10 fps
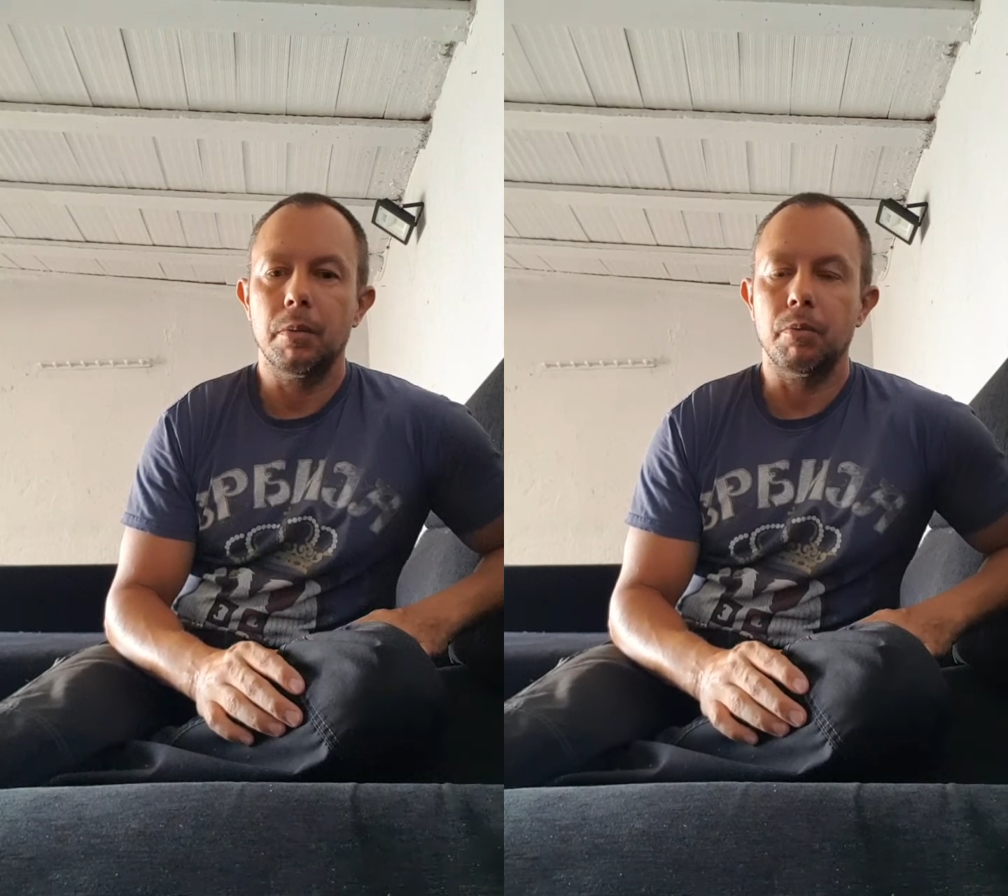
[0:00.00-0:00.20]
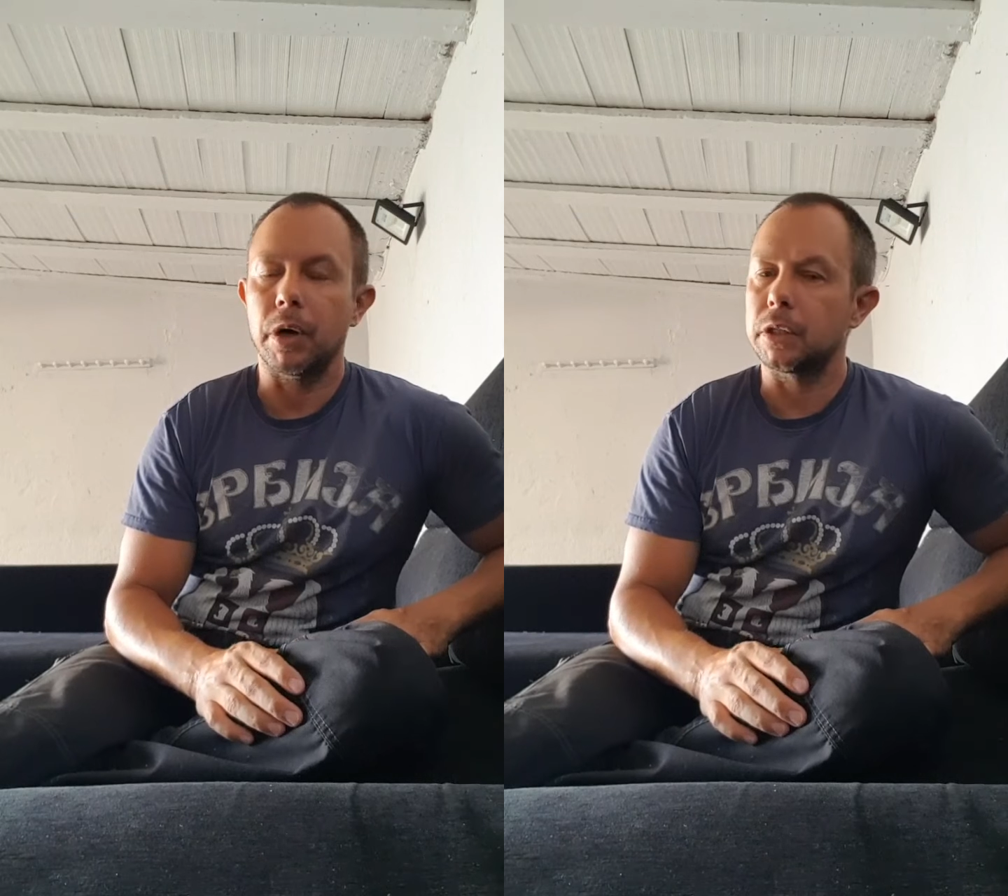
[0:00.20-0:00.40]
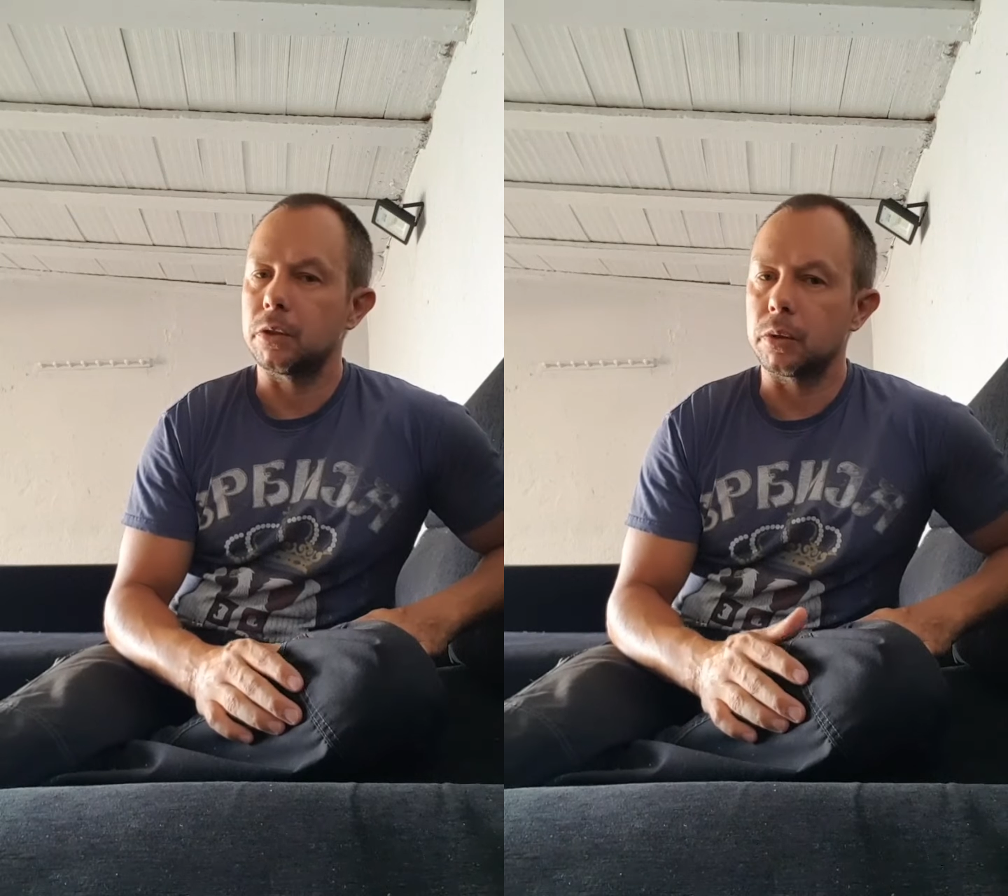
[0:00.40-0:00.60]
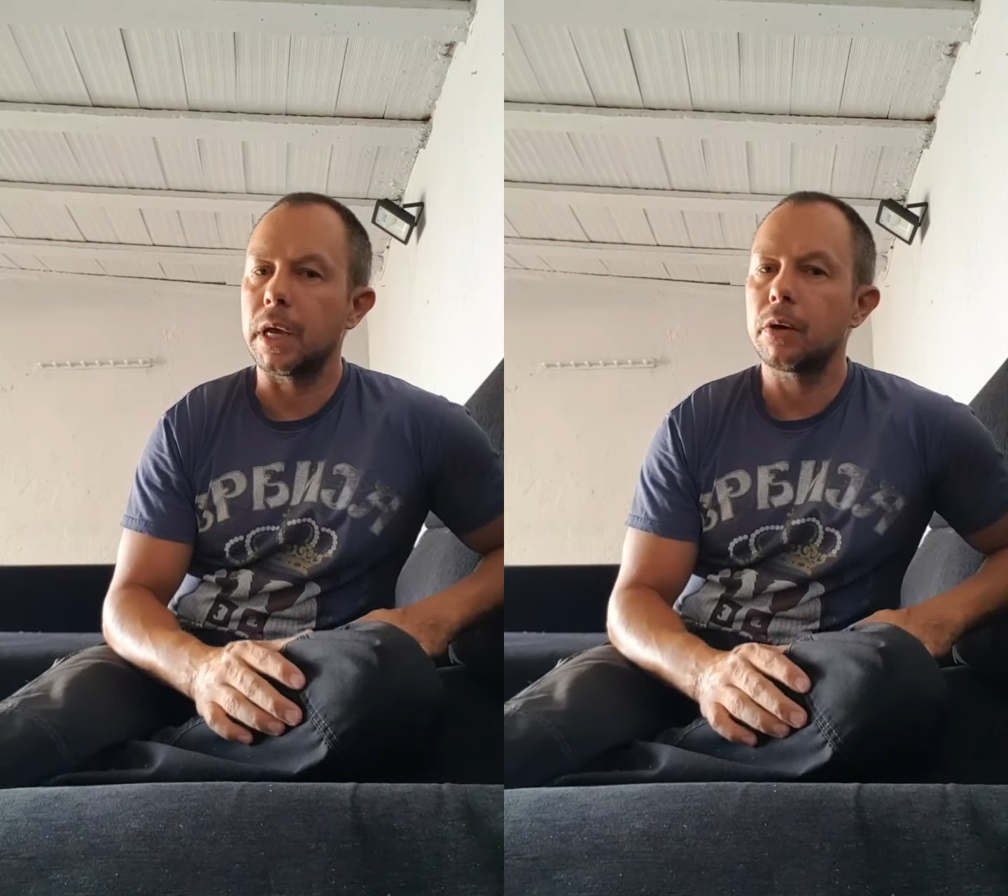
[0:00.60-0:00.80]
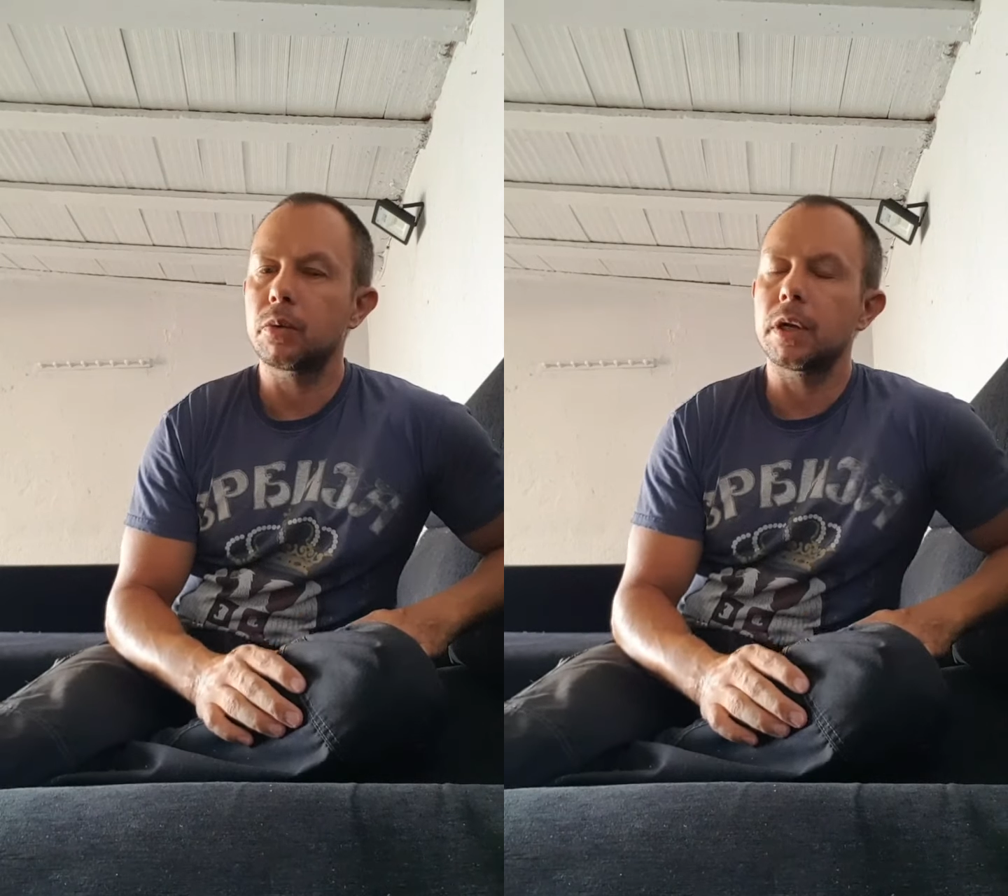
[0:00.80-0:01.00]
But you
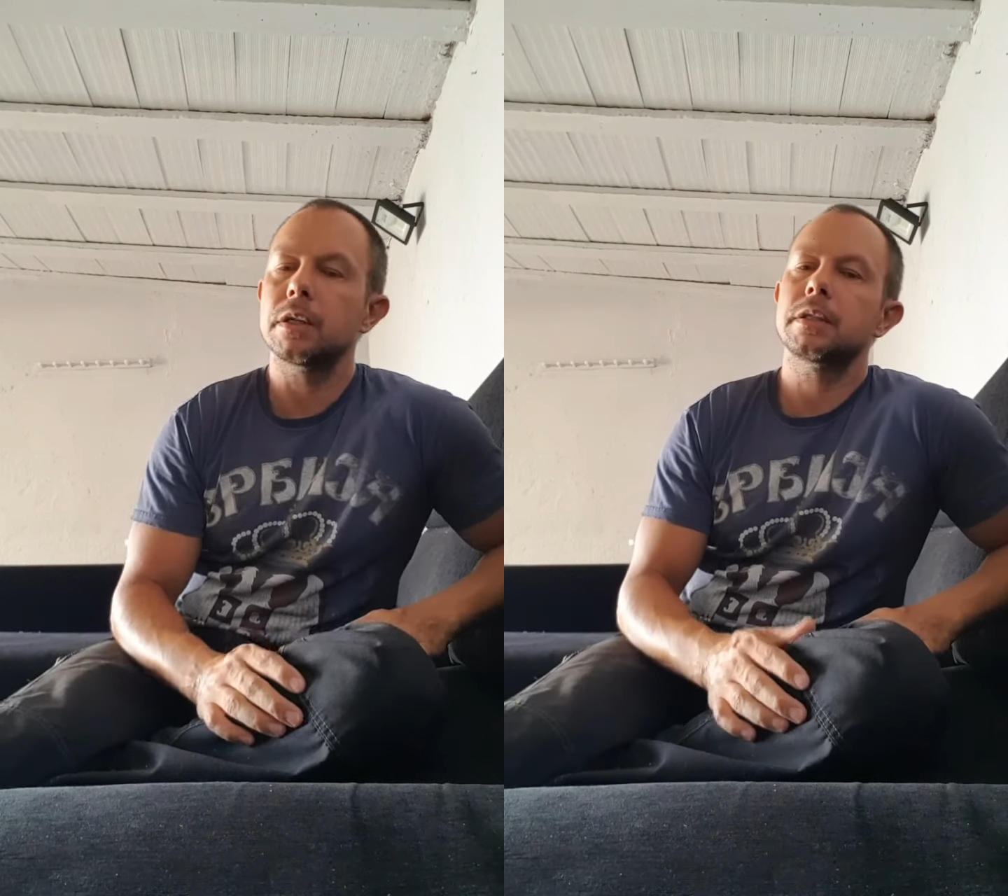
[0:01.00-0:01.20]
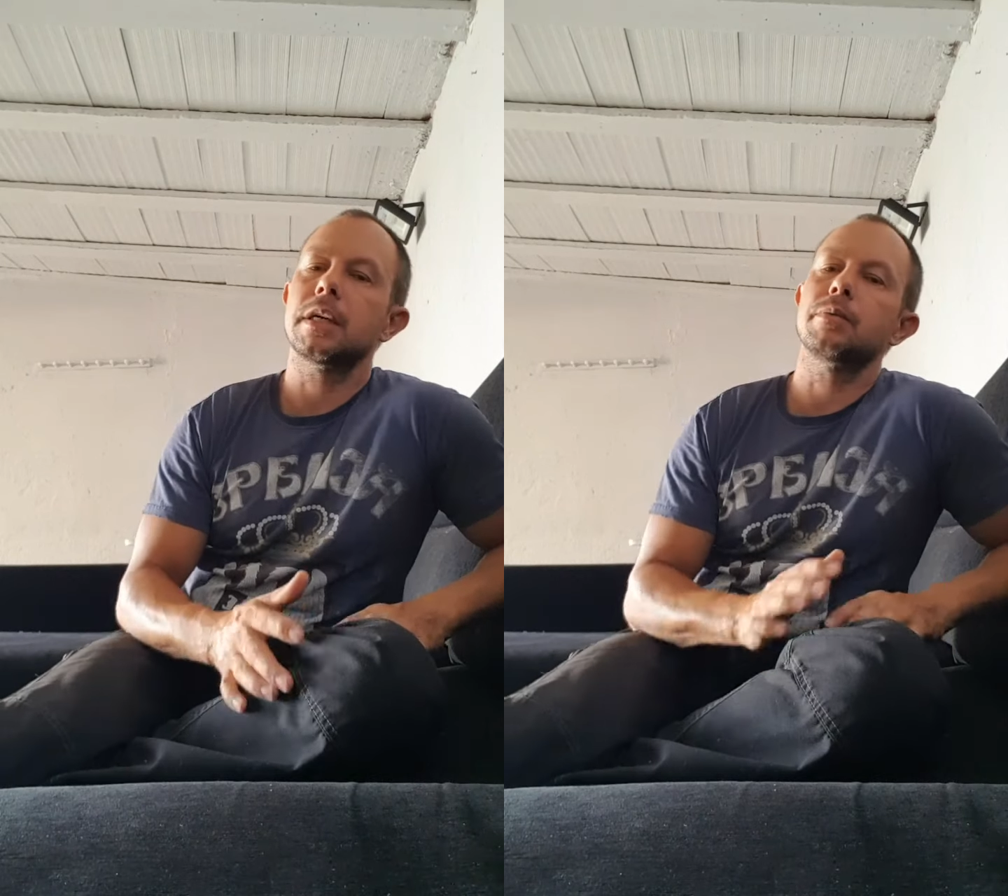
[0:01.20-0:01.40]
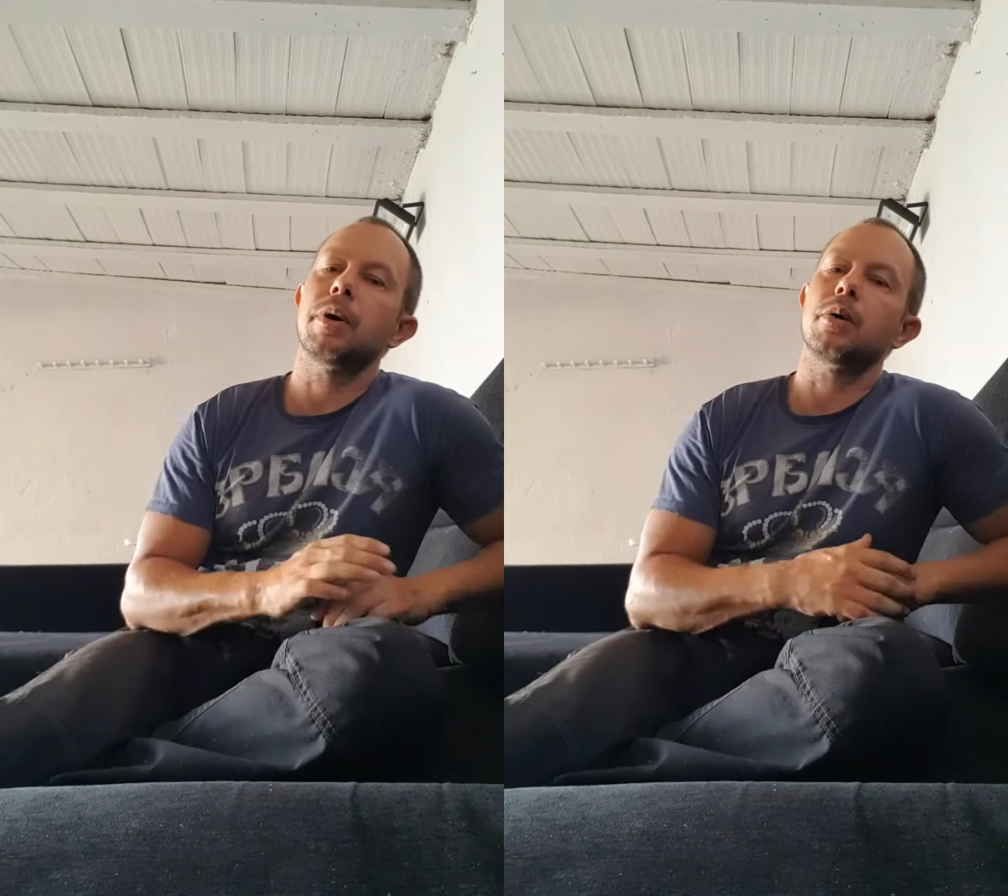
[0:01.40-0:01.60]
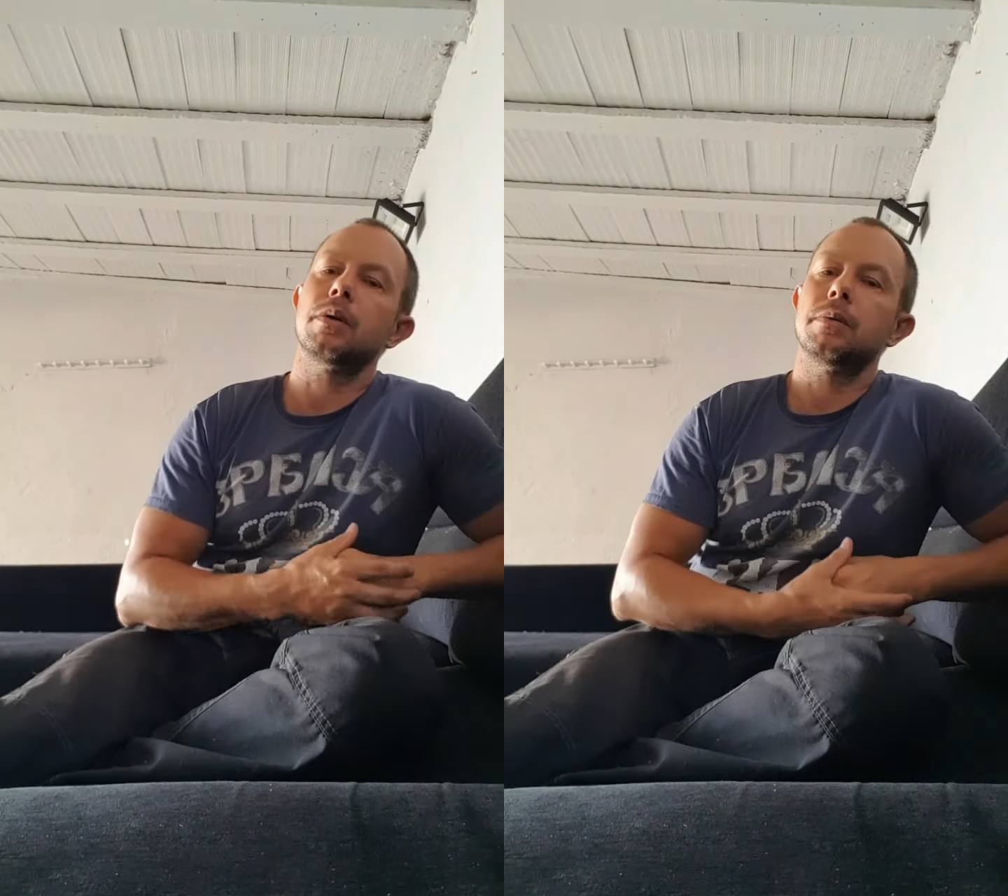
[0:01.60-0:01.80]
can run the same power.